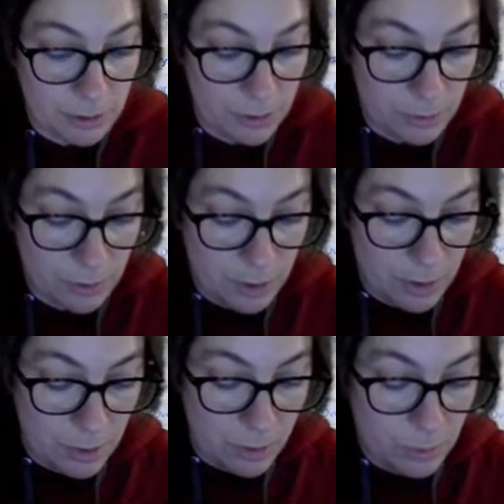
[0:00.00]
So
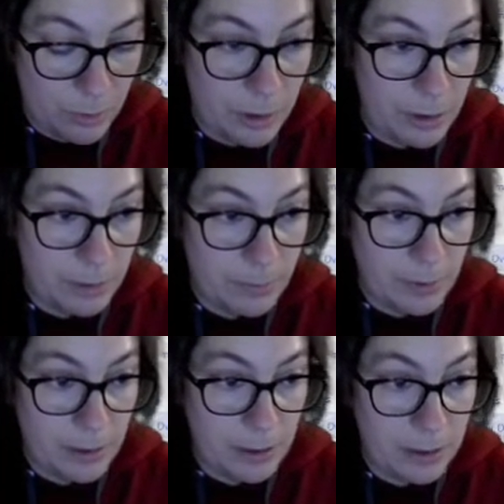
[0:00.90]

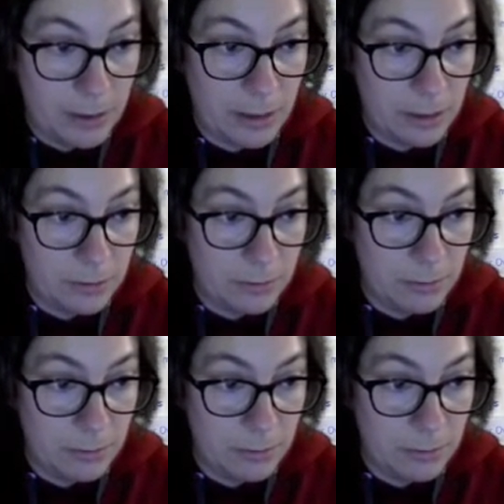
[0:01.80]
Wikipedia